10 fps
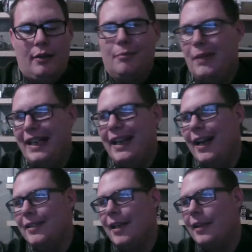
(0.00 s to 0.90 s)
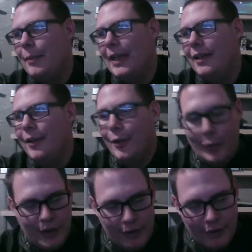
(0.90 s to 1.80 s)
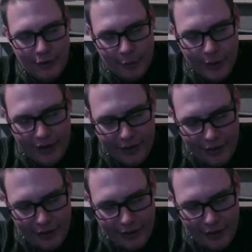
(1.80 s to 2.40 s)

By guys, I mean no one, but